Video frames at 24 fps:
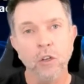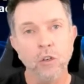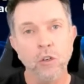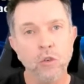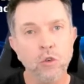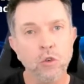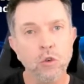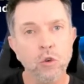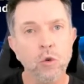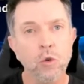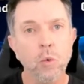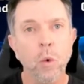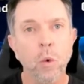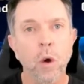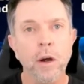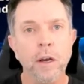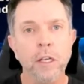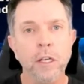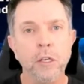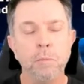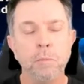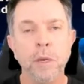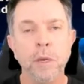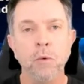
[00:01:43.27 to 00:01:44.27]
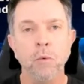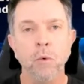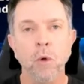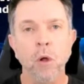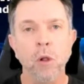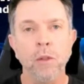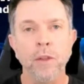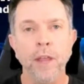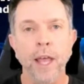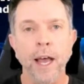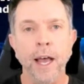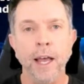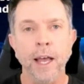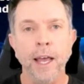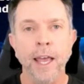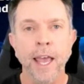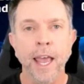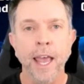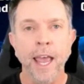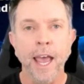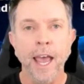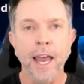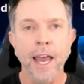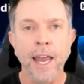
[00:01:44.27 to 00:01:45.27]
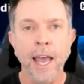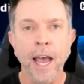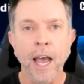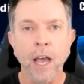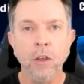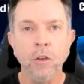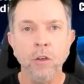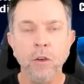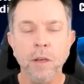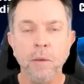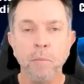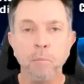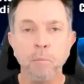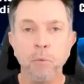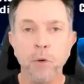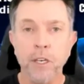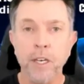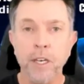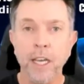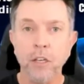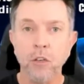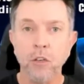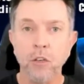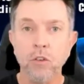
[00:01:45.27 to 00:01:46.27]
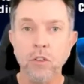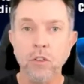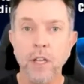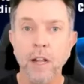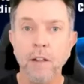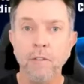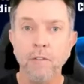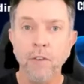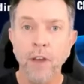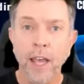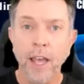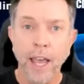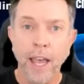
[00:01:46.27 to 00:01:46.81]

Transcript: to what is being rolled out and how you can protect yourself